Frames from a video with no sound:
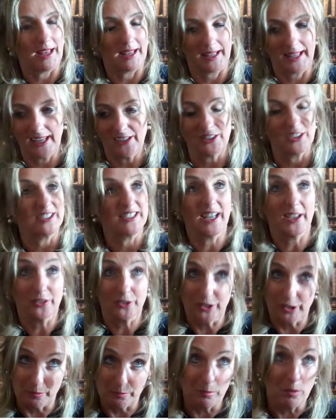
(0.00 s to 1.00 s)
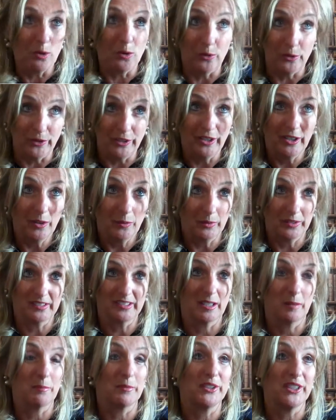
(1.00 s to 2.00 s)
getting down to the bone with
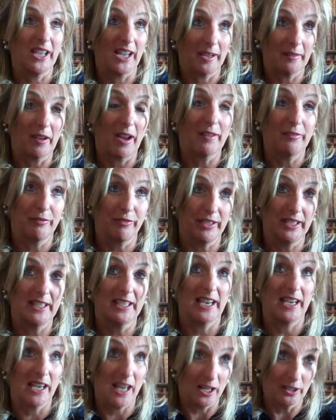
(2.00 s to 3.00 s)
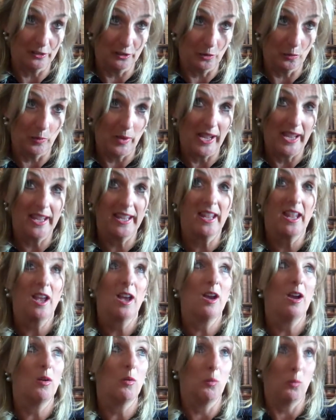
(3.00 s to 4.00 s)
somebody. I feel along the way,
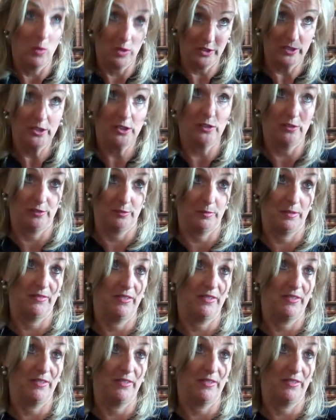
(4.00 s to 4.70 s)
one, you have to be